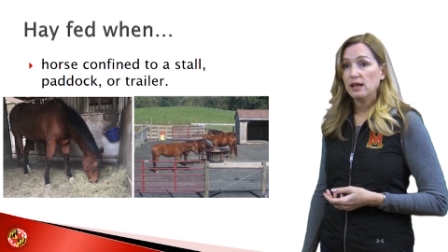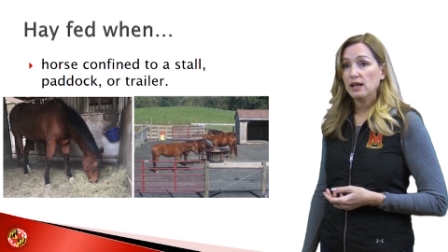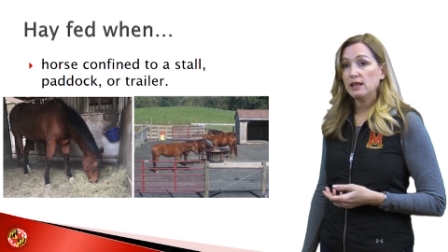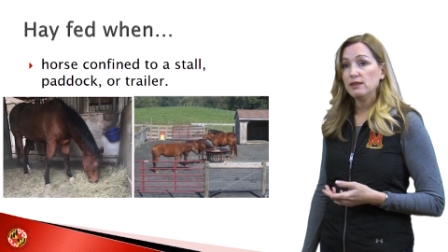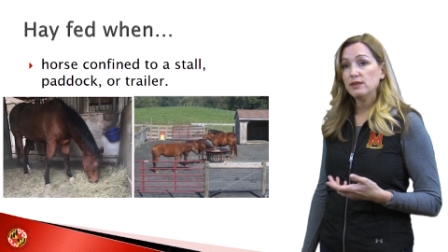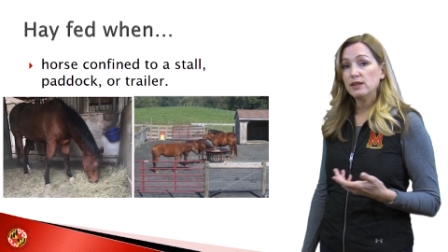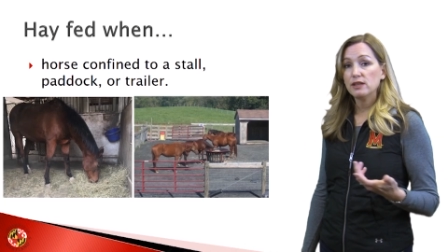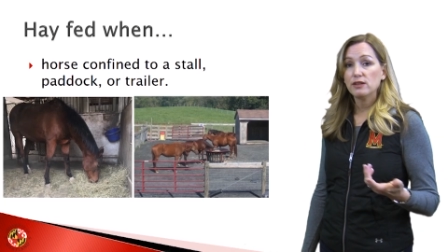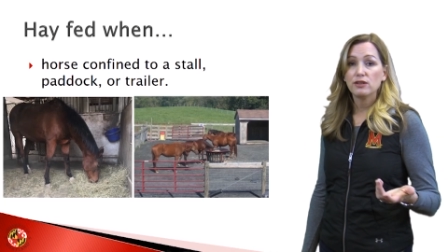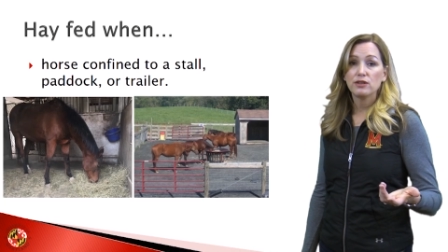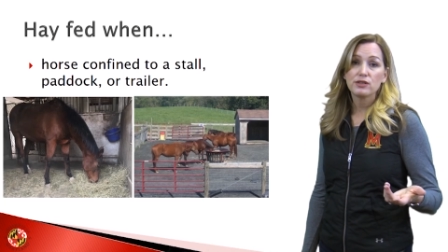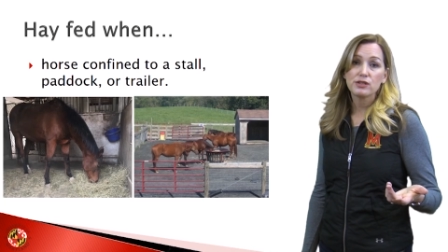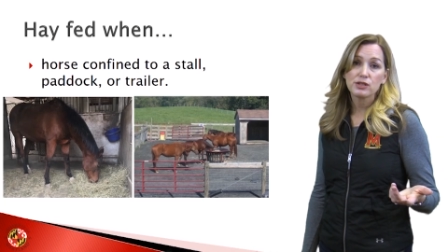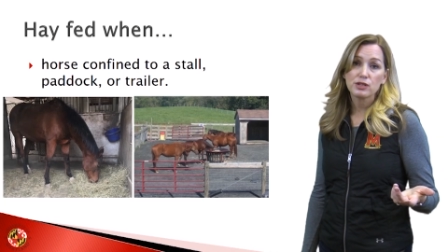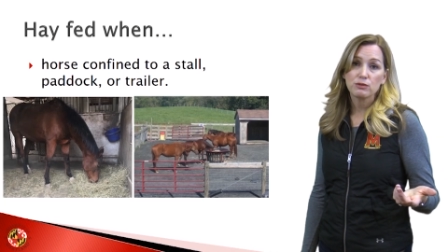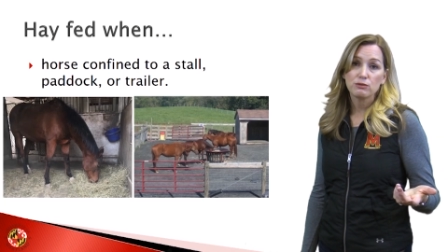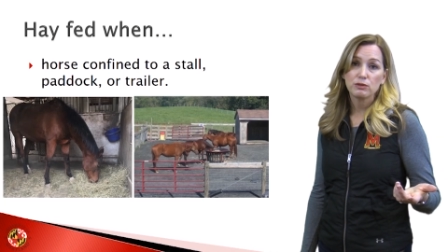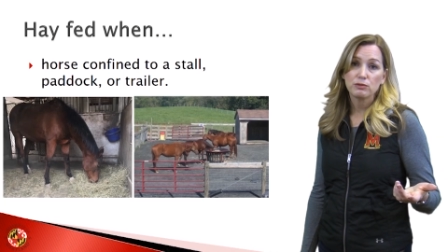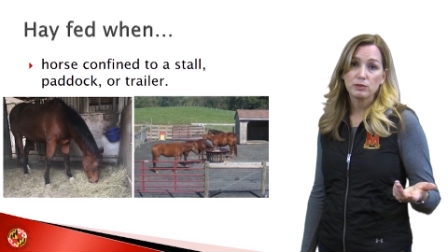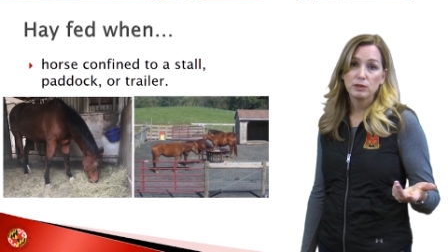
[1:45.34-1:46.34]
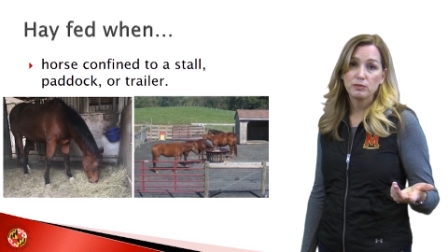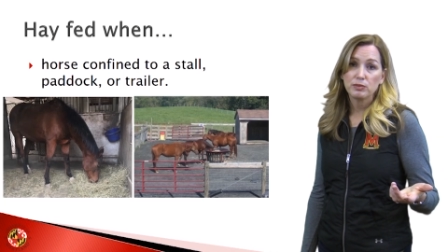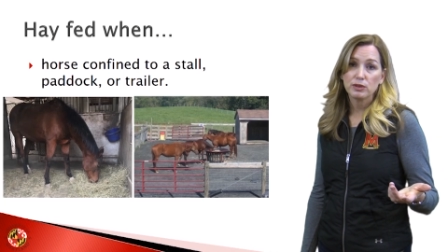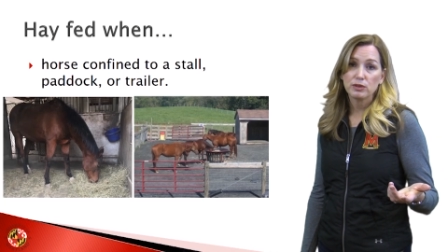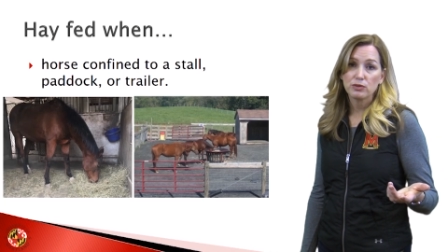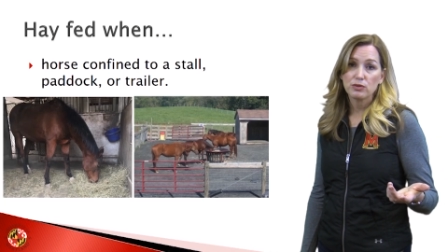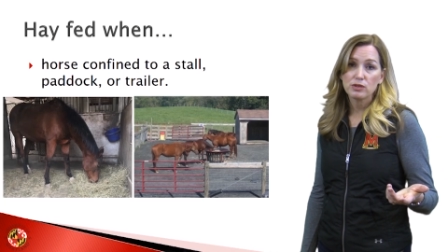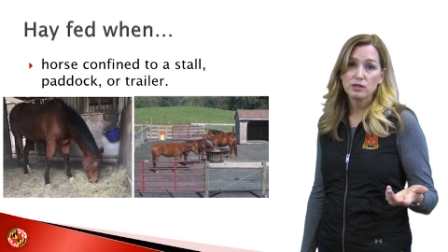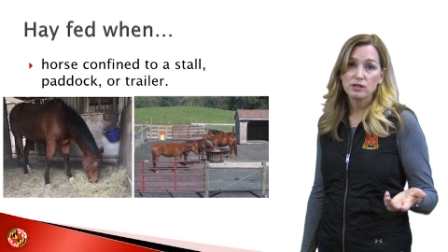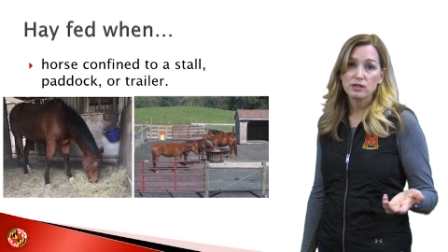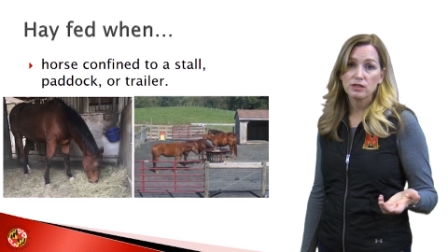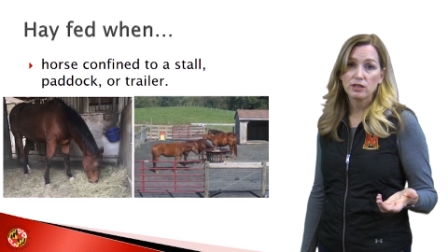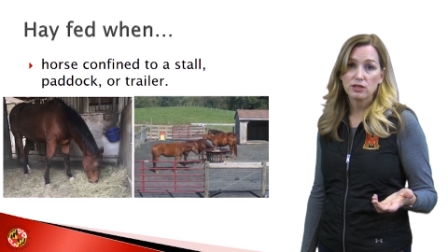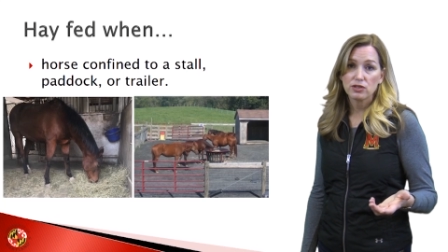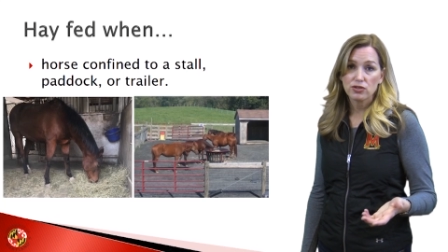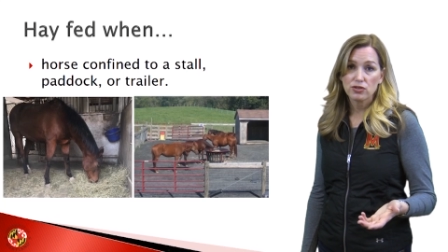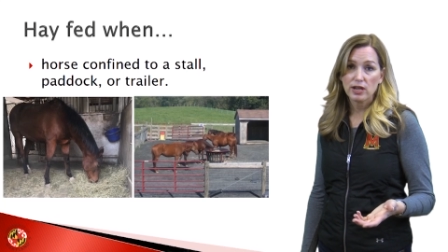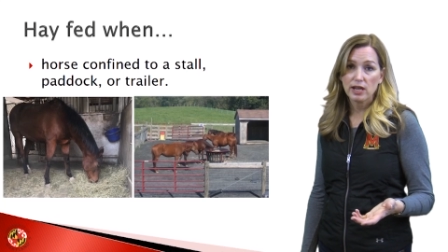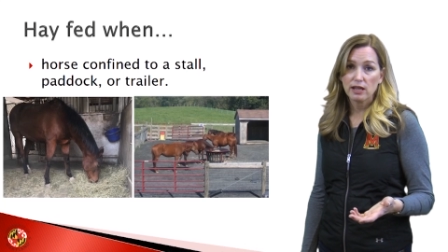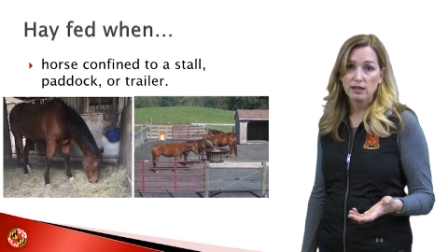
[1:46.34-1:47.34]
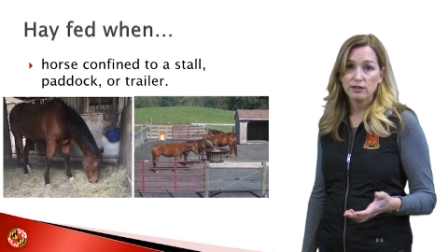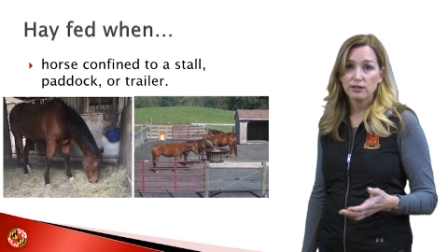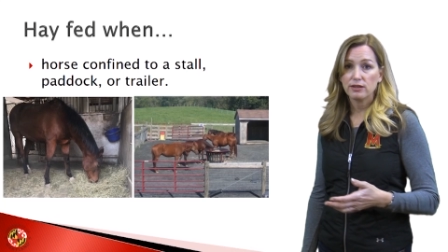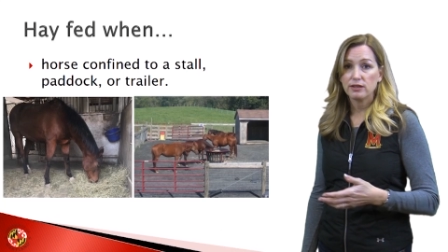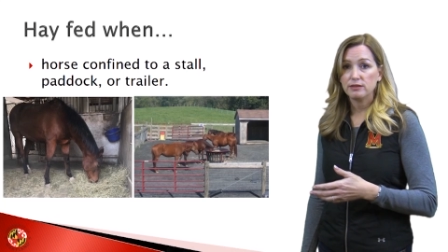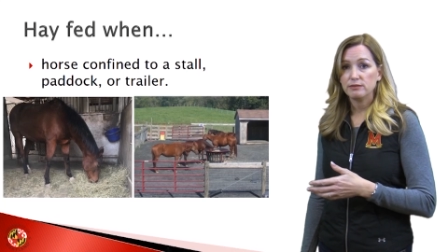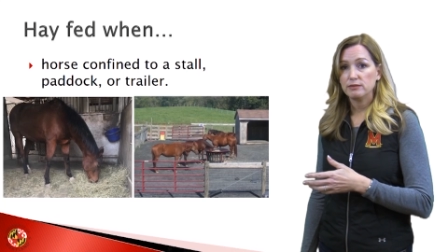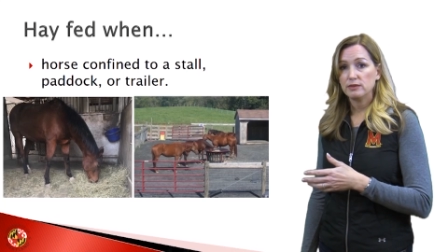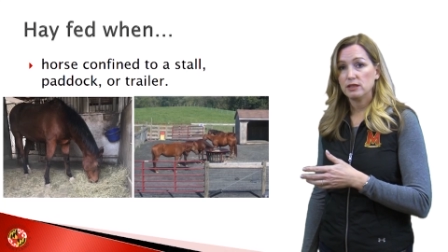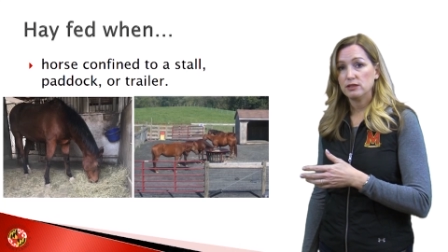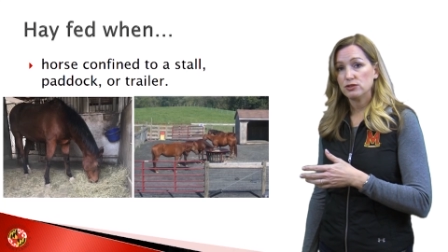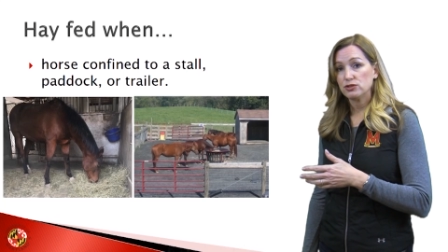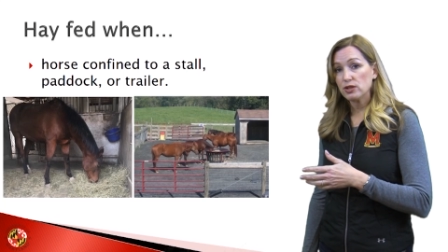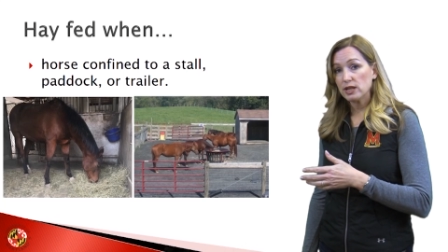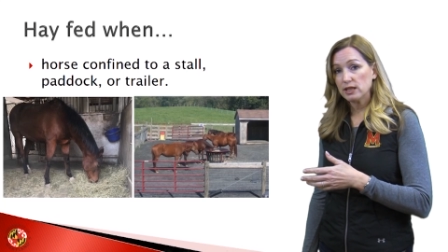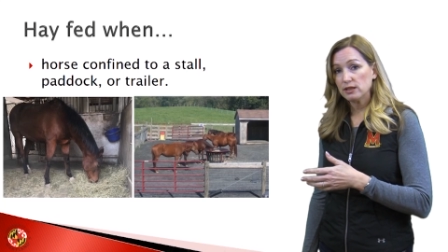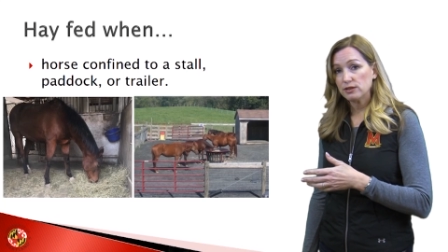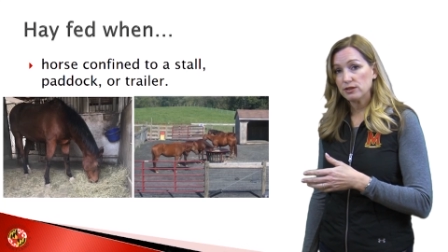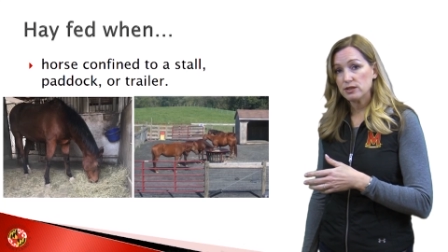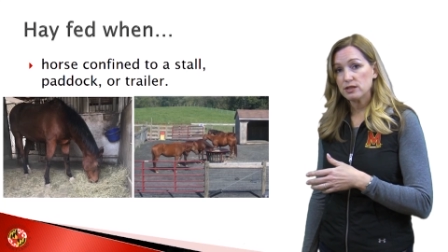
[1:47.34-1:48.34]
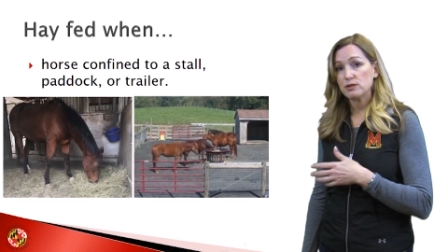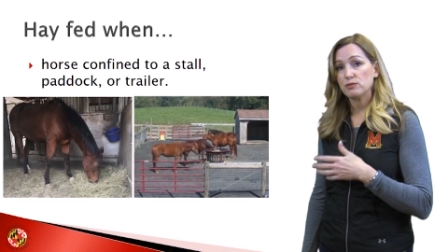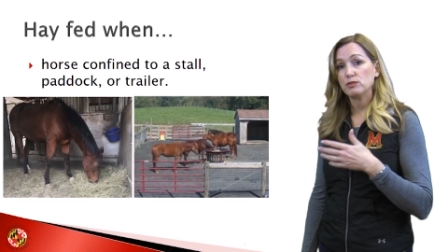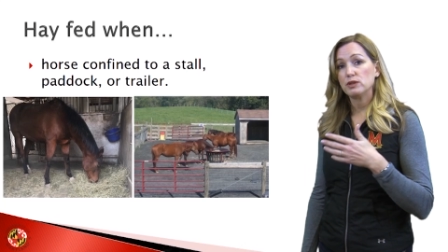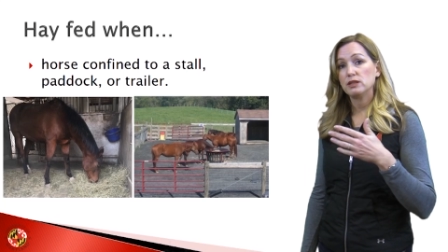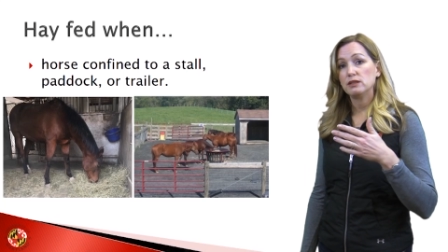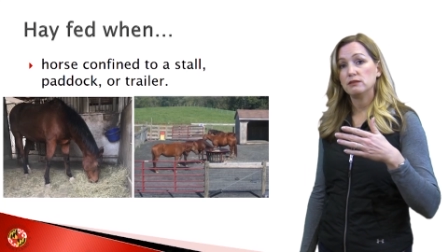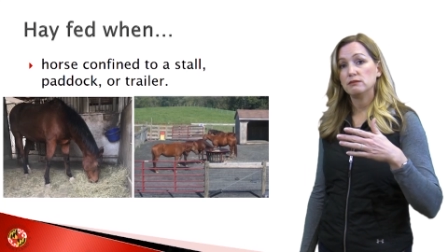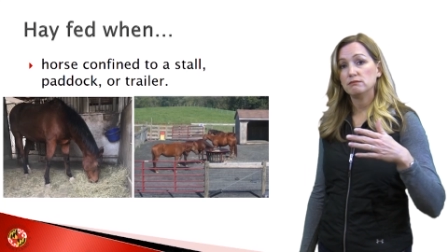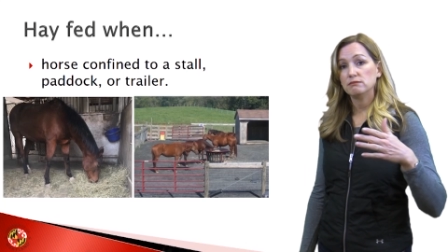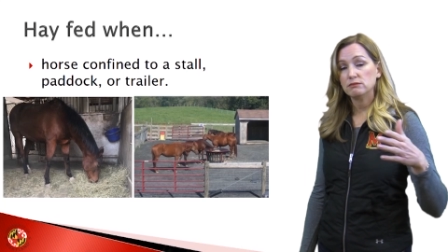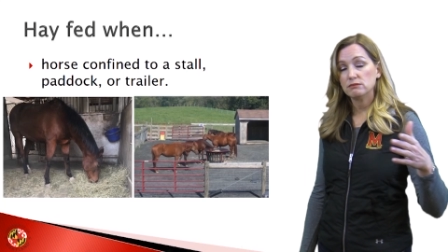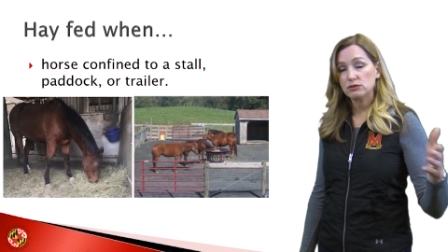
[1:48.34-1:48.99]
And then also when we put horses on trailers and we